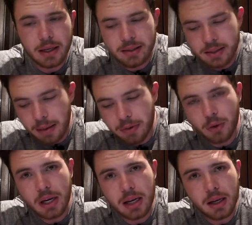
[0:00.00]
Step
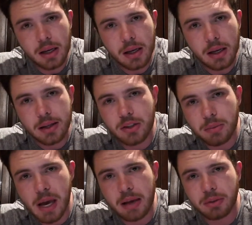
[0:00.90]
three is to
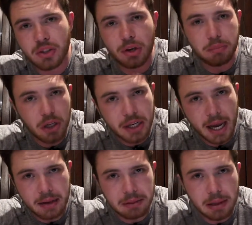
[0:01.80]
be able to
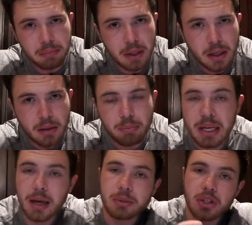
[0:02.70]
communicate them,
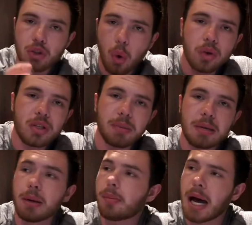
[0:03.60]
being able to talk to
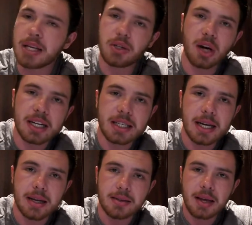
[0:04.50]
people about your
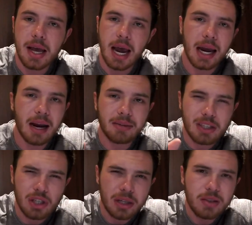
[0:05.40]
ideas and have the
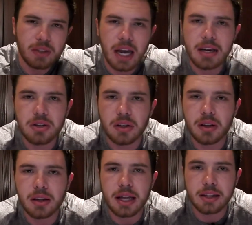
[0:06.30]

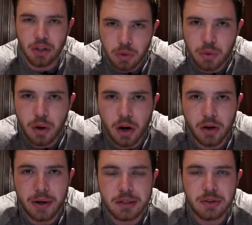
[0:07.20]
justification that you are
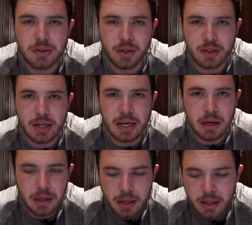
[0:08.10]
going to succeed.
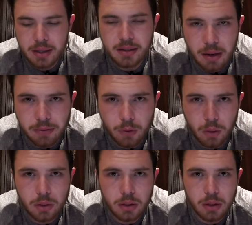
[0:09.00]
Step
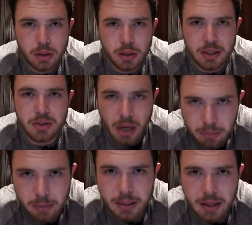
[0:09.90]
four is to
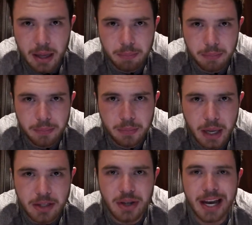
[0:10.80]
implement them
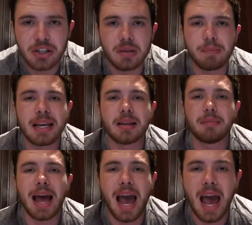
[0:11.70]
and to actually make
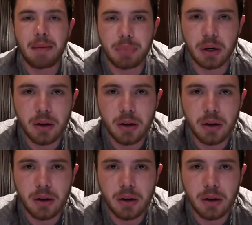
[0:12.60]
them happen.